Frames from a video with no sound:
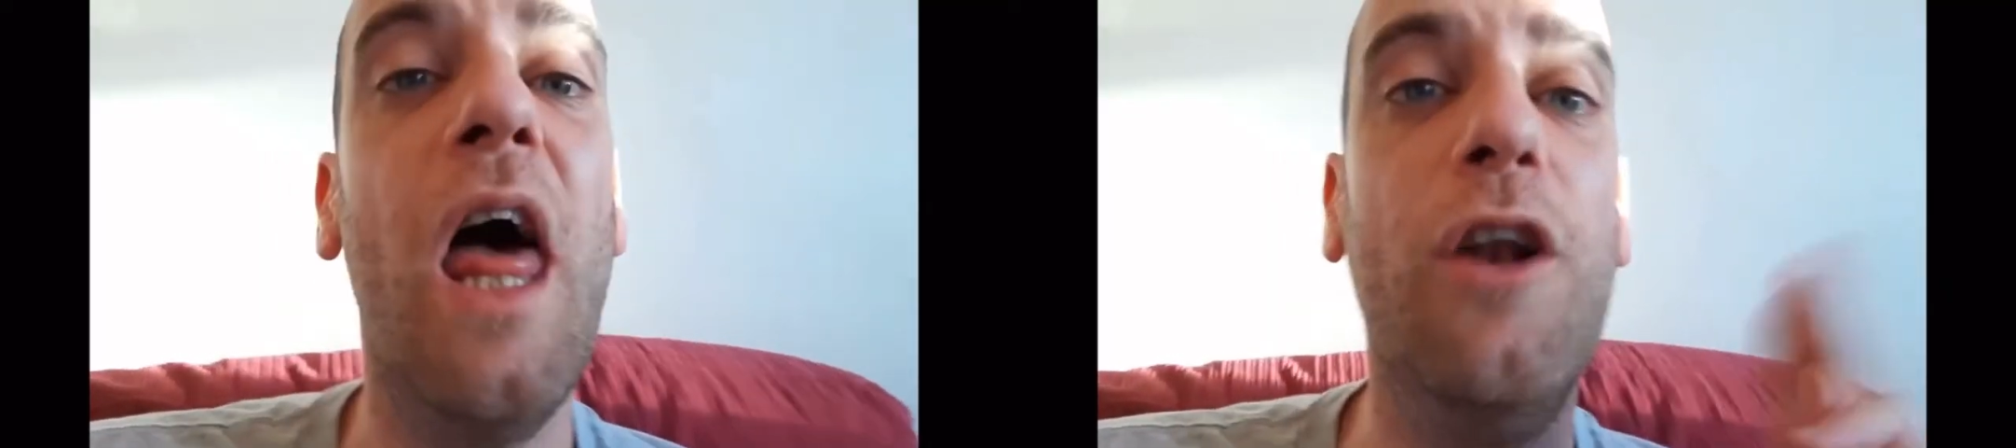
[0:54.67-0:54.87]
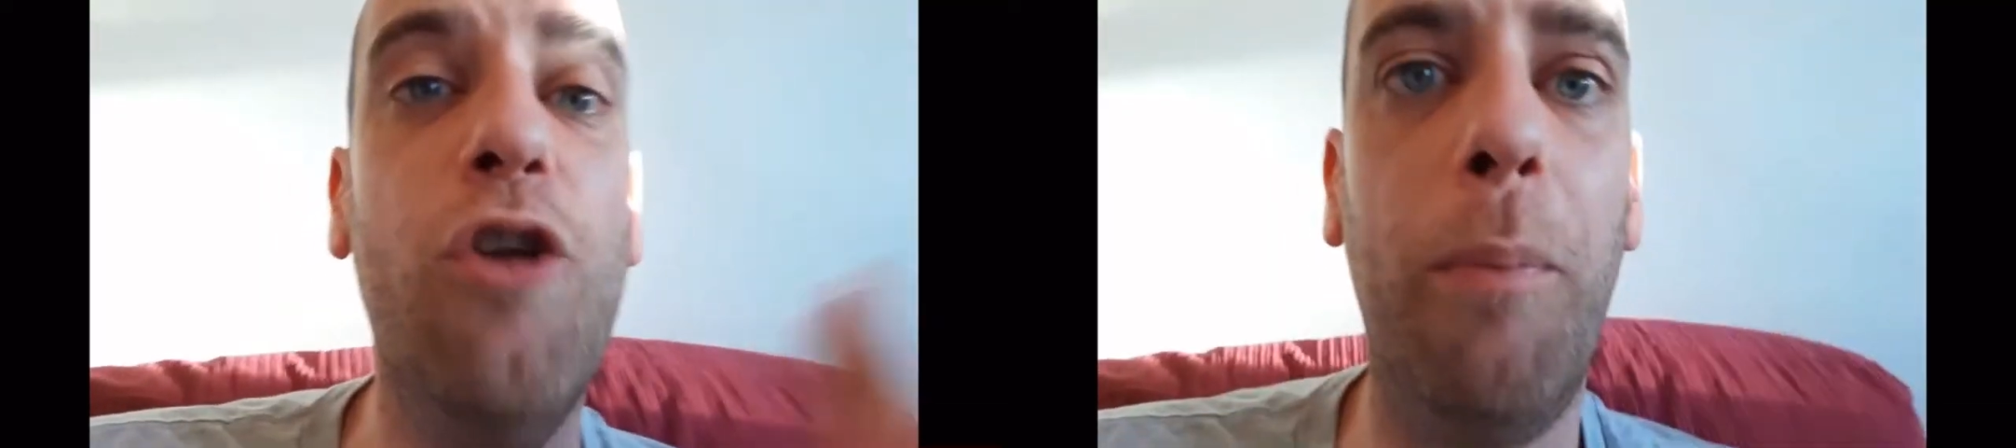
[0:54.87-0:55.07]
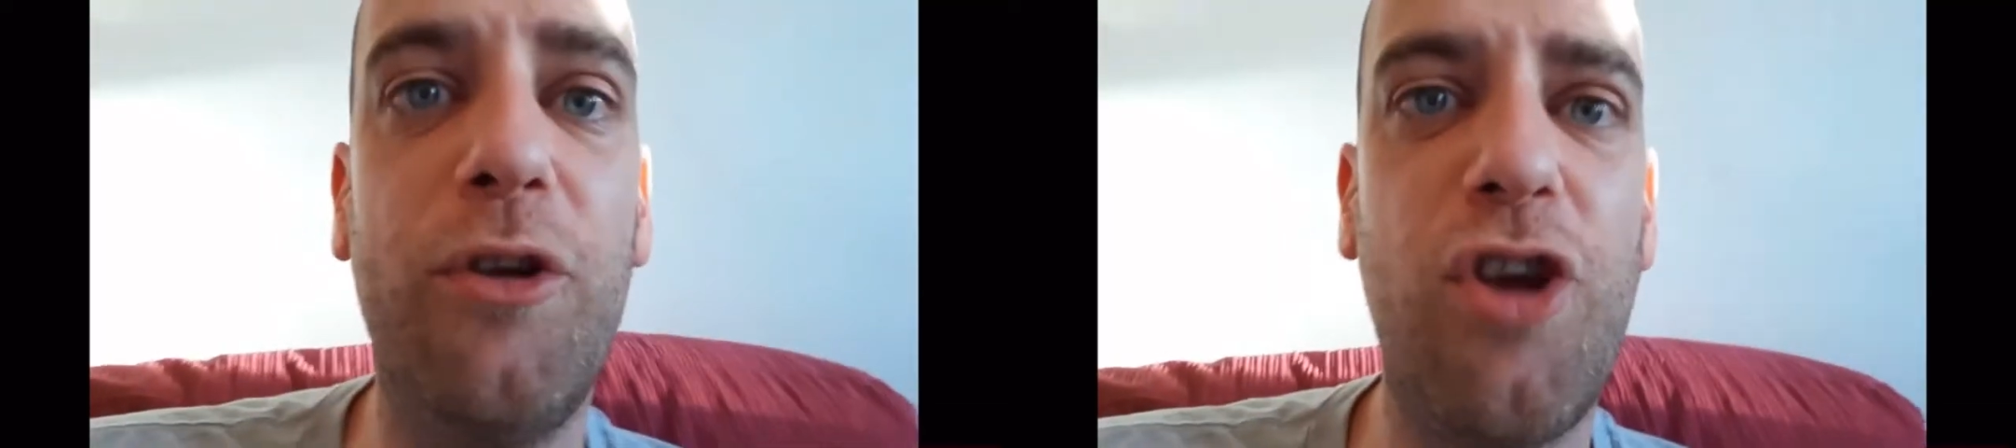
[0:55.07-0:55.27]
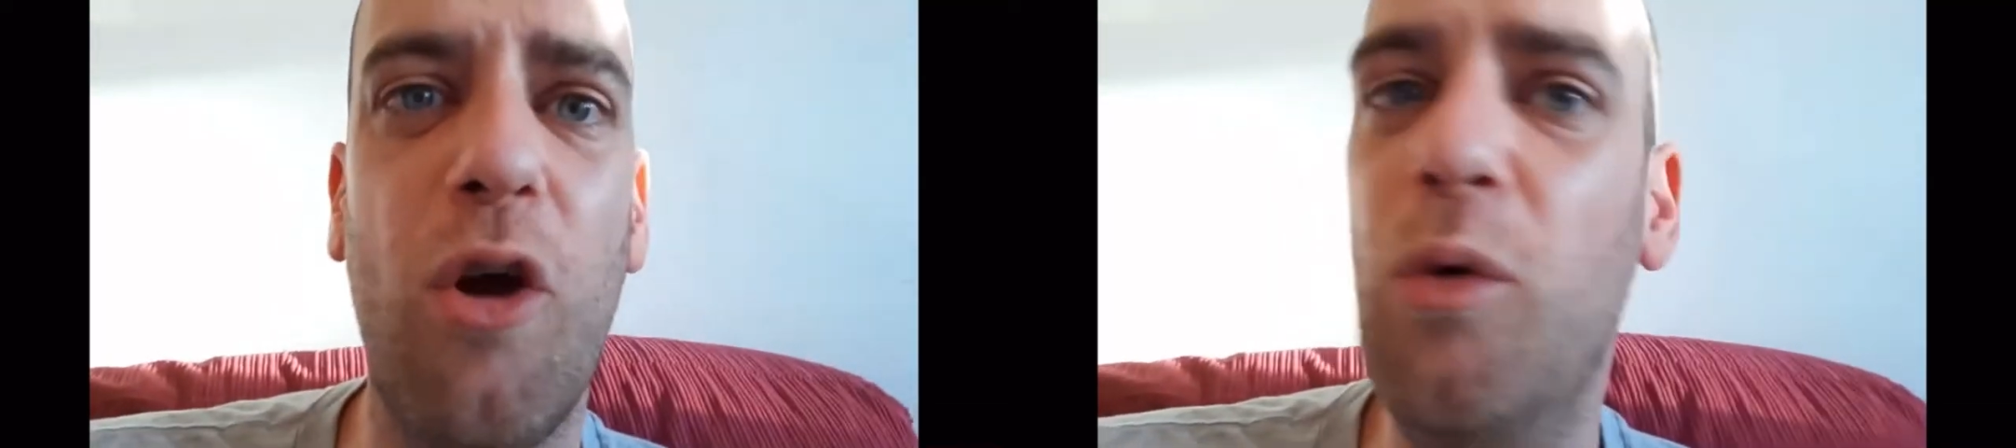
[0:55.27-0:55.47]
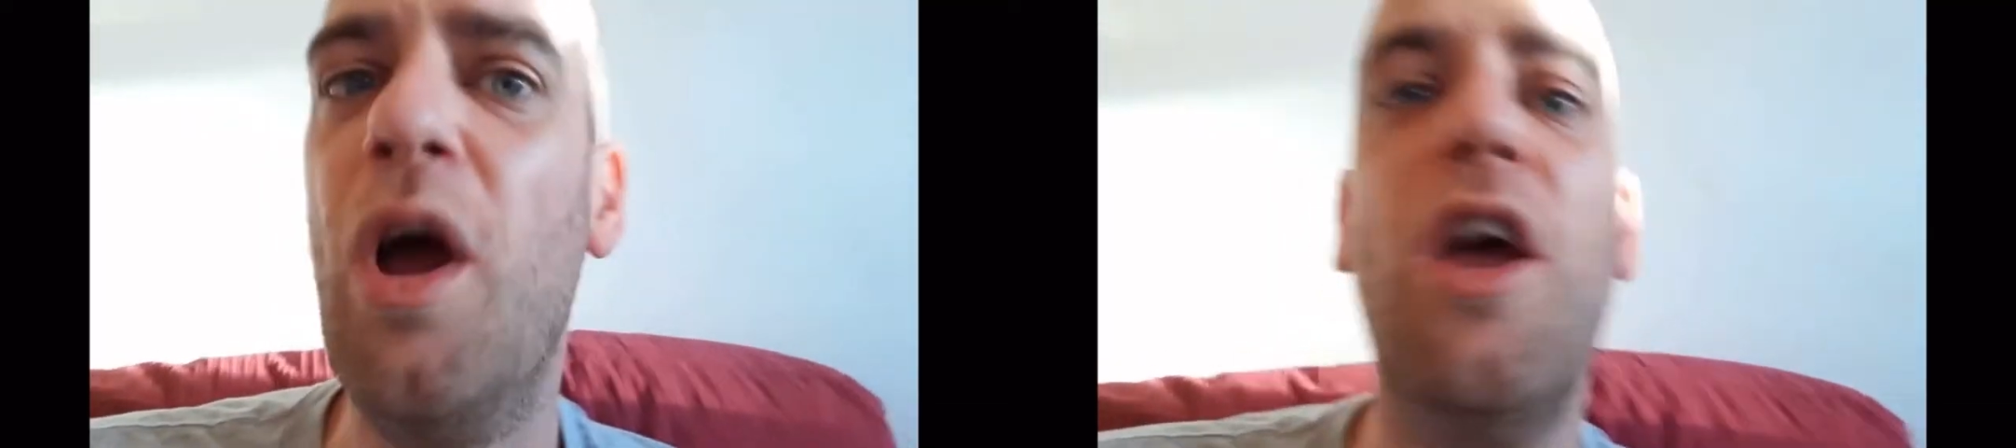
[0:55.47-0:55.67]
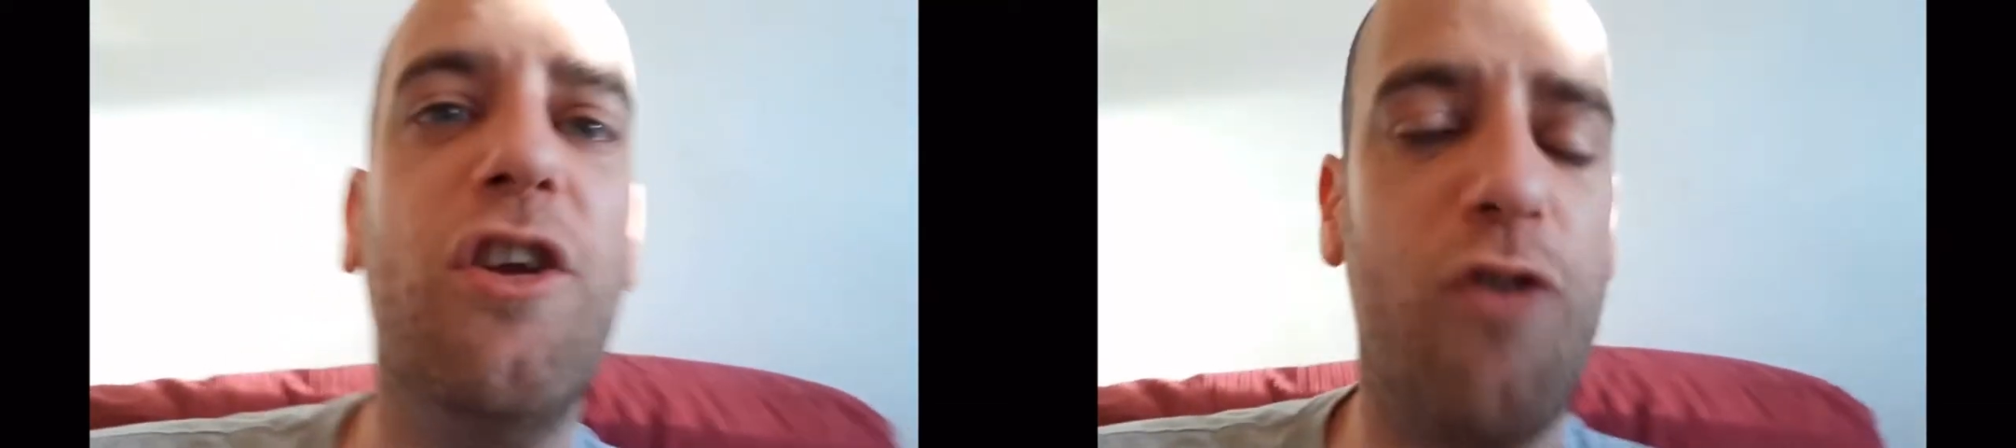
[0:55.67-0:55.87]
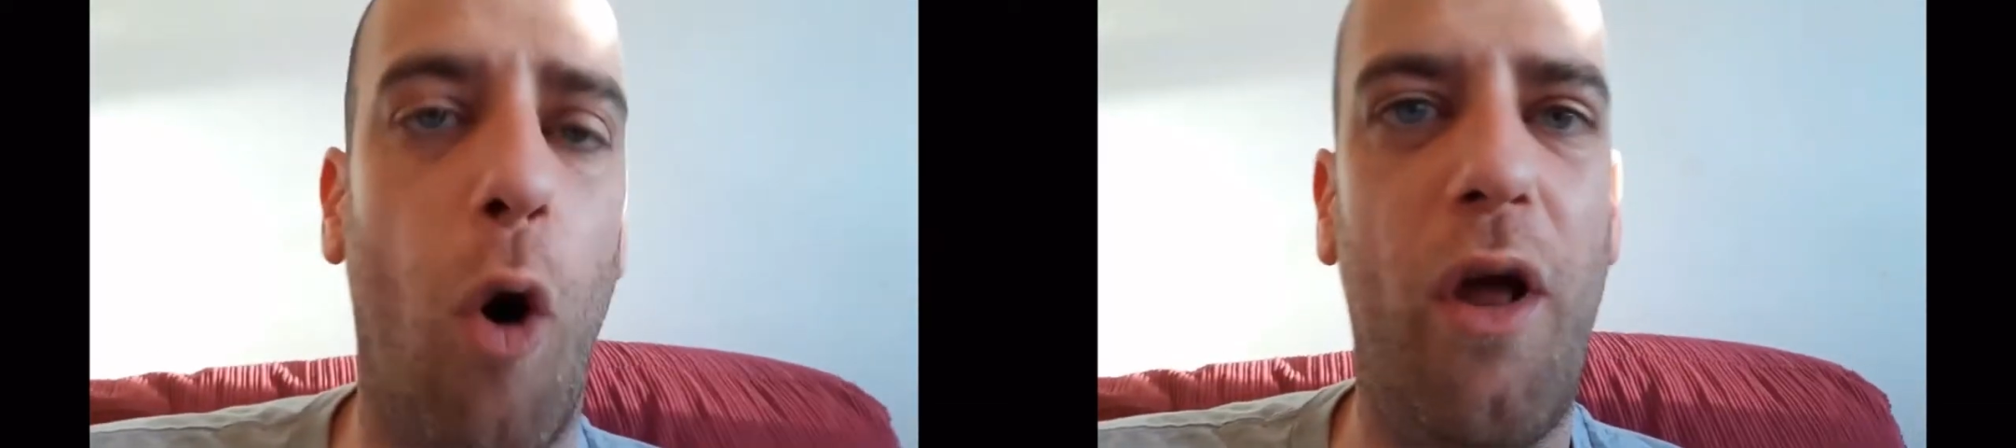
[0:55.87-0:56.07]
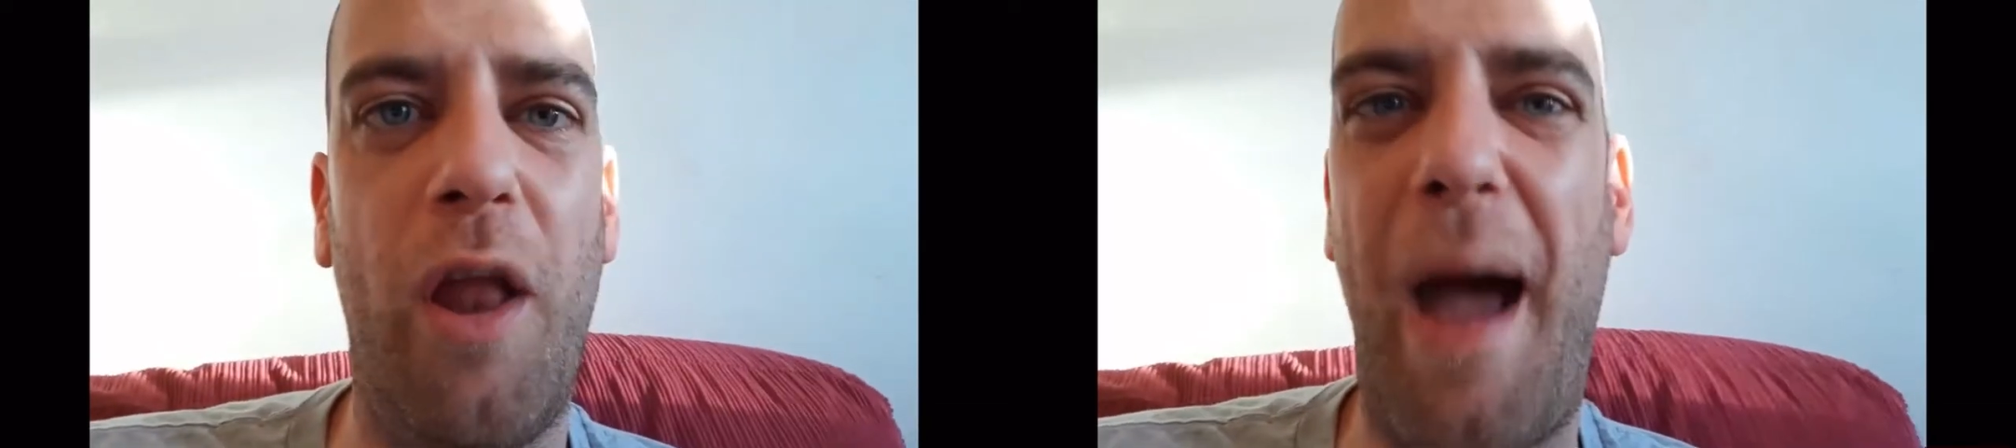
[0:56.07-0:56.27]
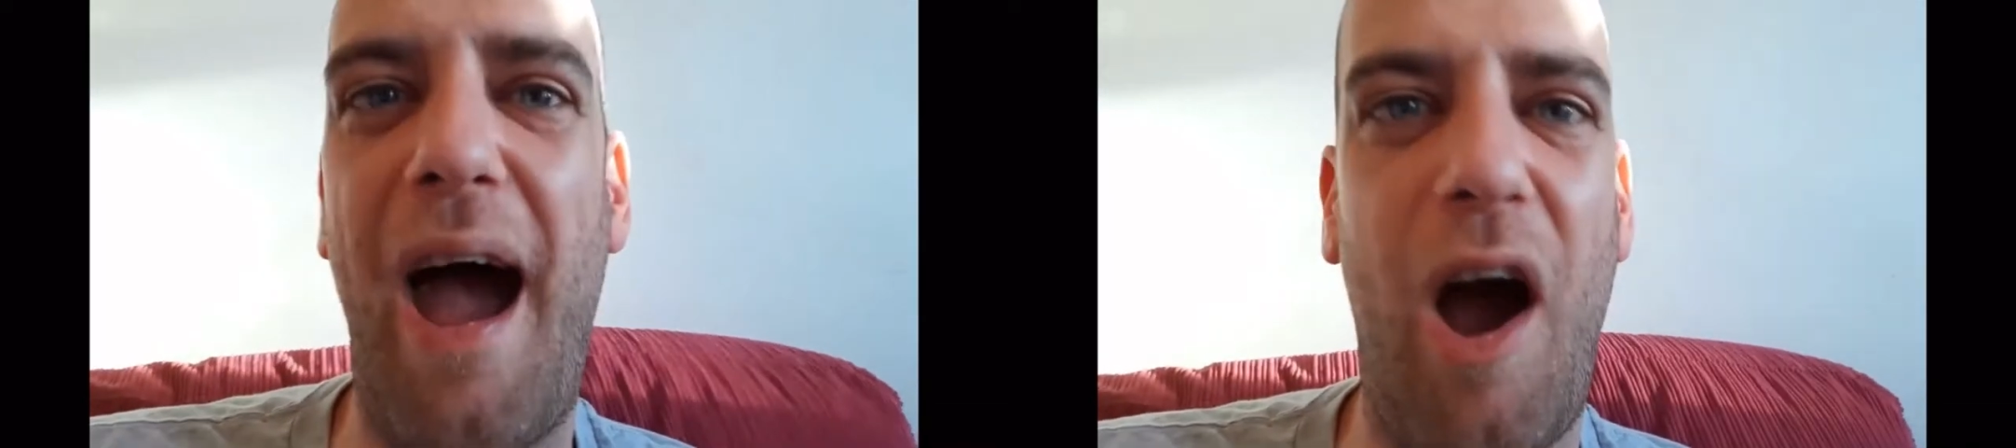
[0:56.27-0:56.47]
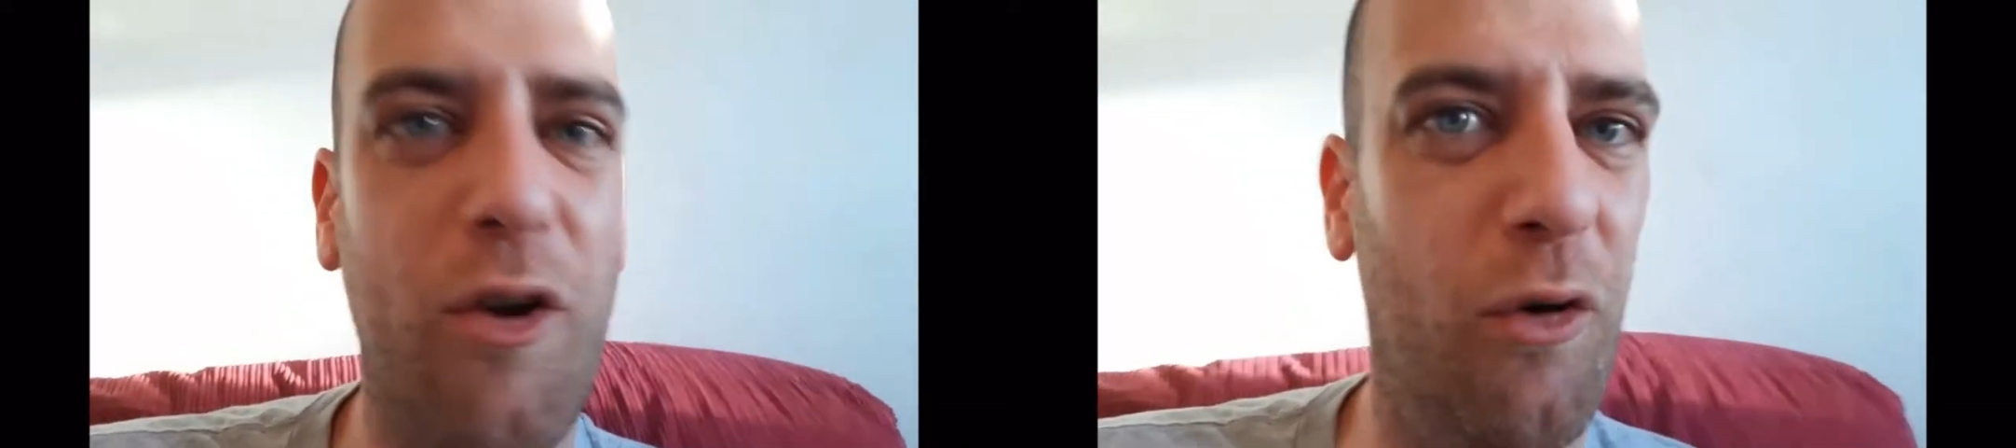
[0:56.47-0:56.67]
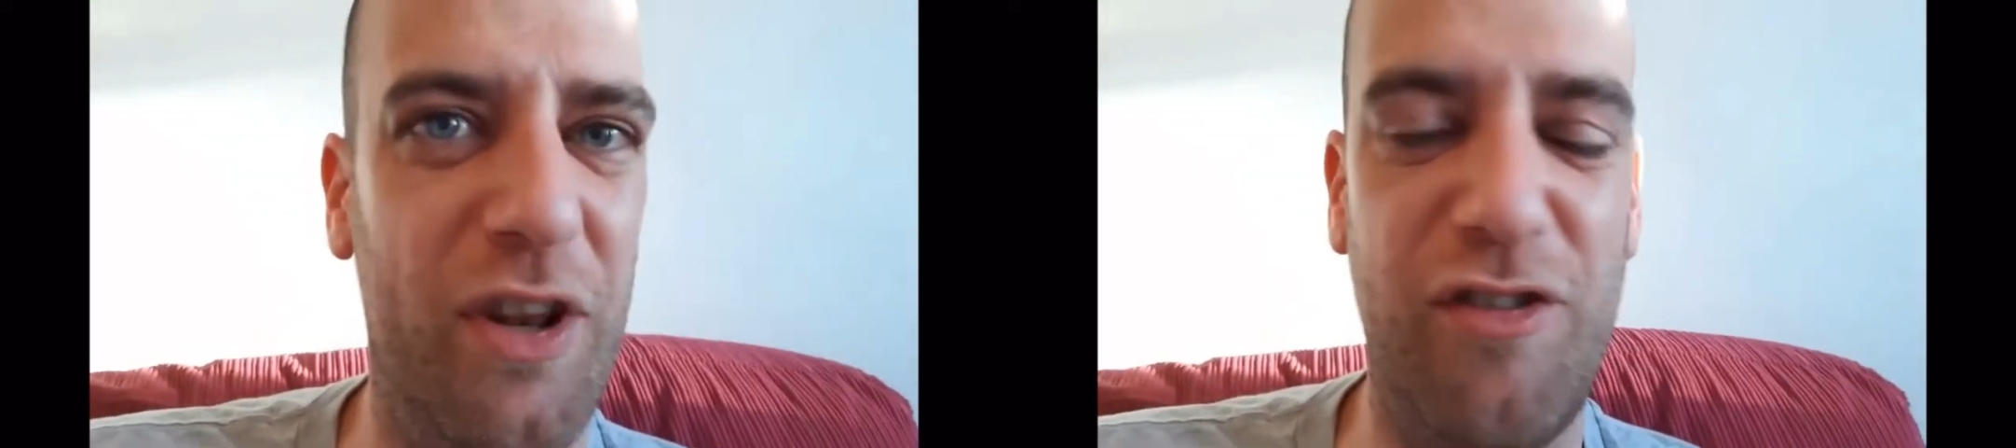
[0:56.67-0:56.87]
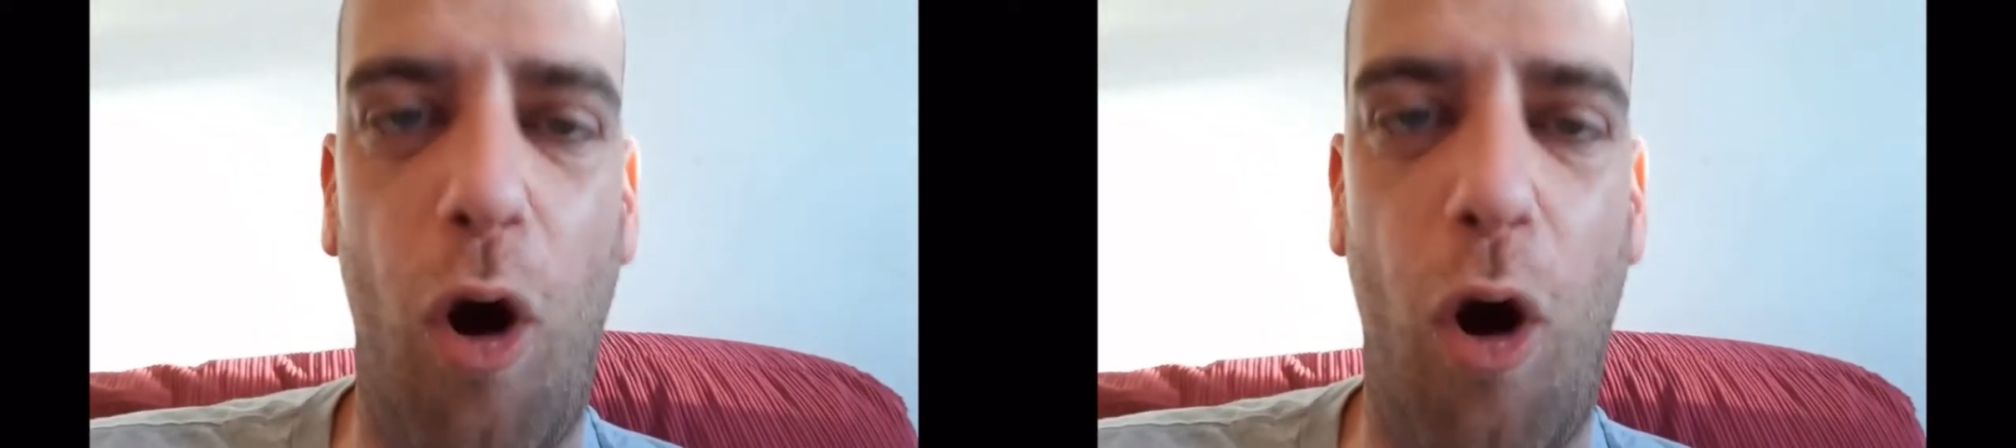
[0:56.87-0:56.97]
Number two, you've gone on about how you're this